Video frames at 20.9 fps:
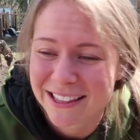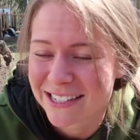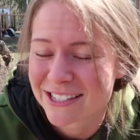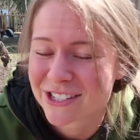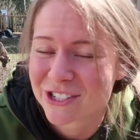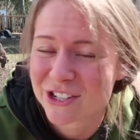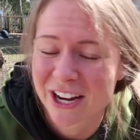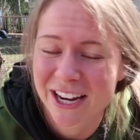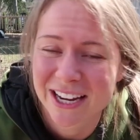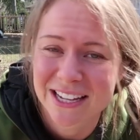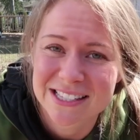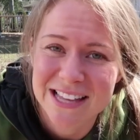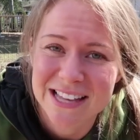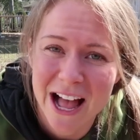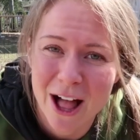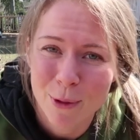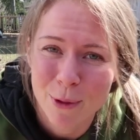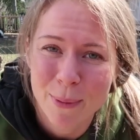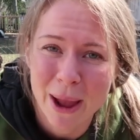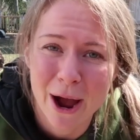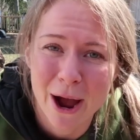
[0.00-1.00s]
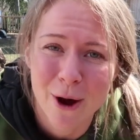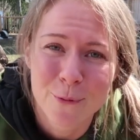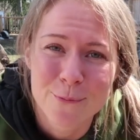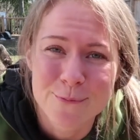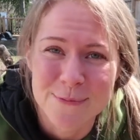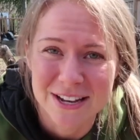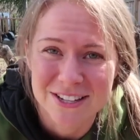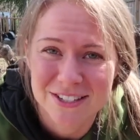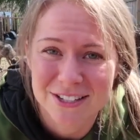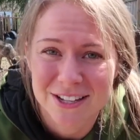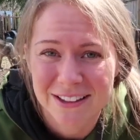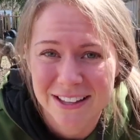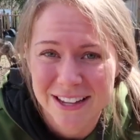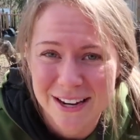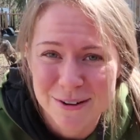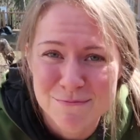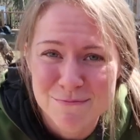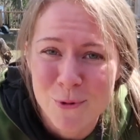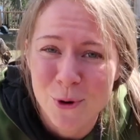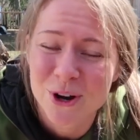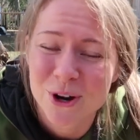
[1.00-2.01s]
these chickens help out mentally
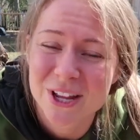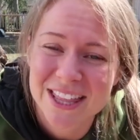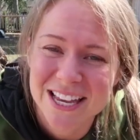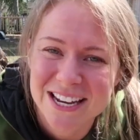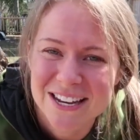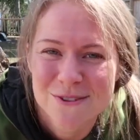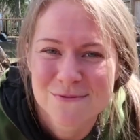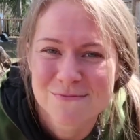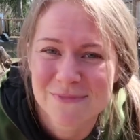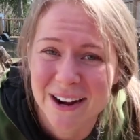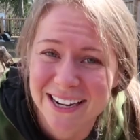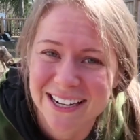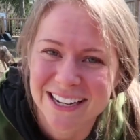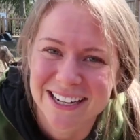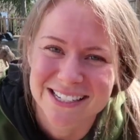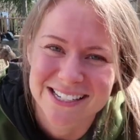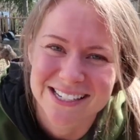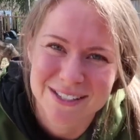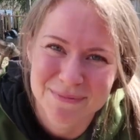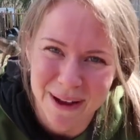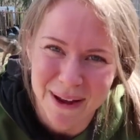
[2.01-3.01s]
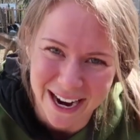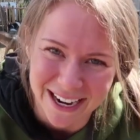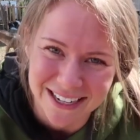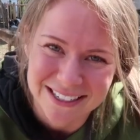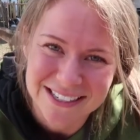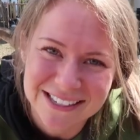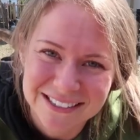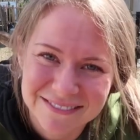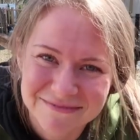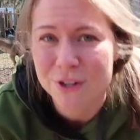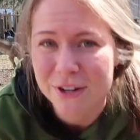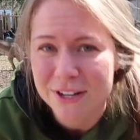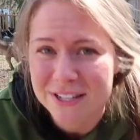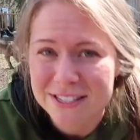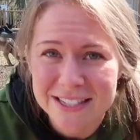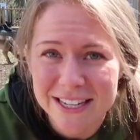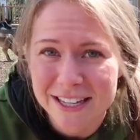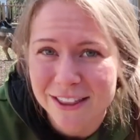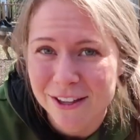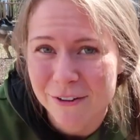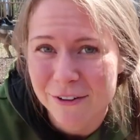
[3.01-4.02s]
more than you might expect. As you can
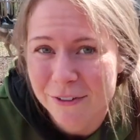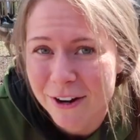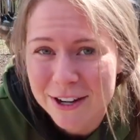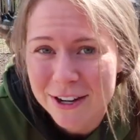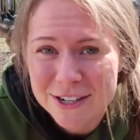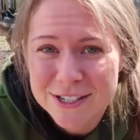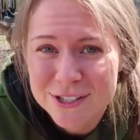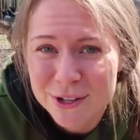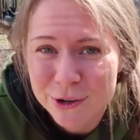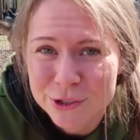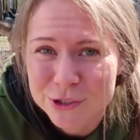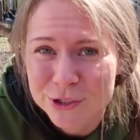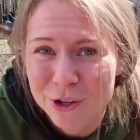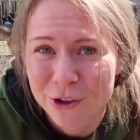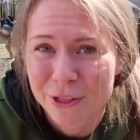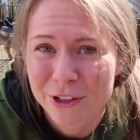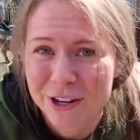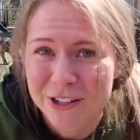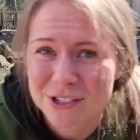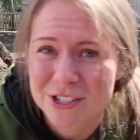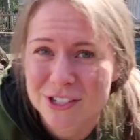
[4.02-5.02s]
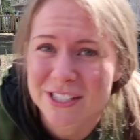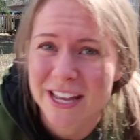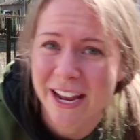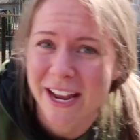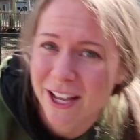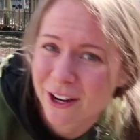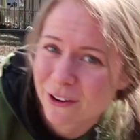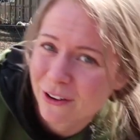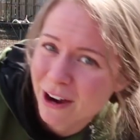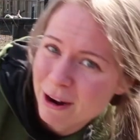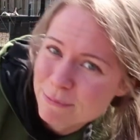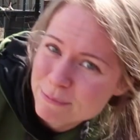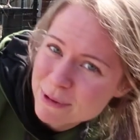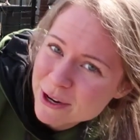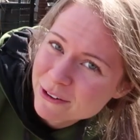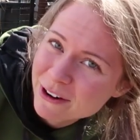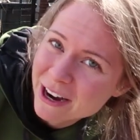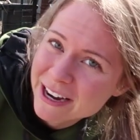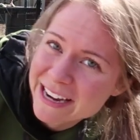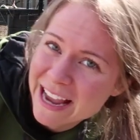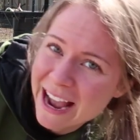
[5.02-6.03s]
see, they're very social. They're just hanging around me
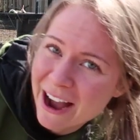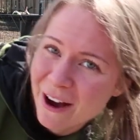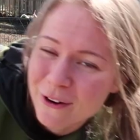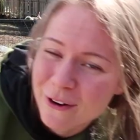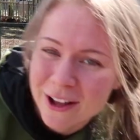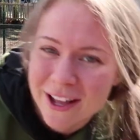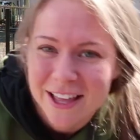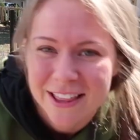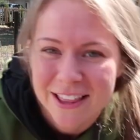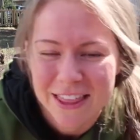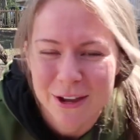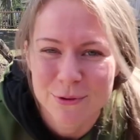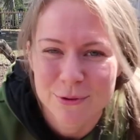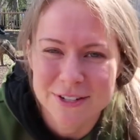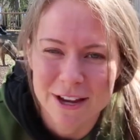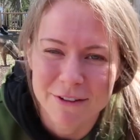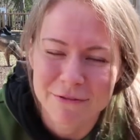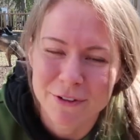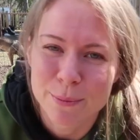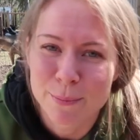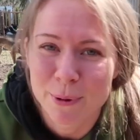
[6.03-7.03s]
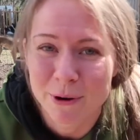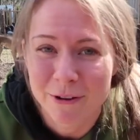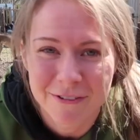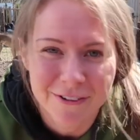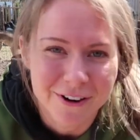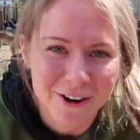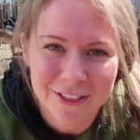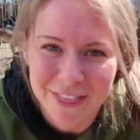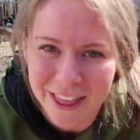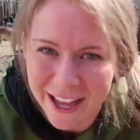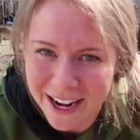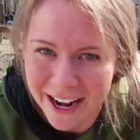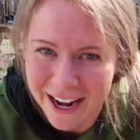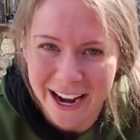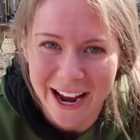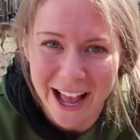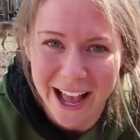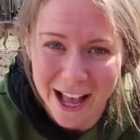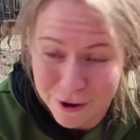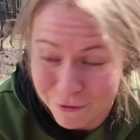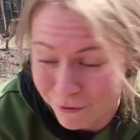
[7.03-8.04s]
right now. They would definitely prefer that I
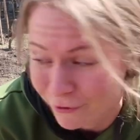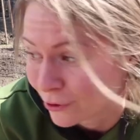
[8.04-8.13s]
had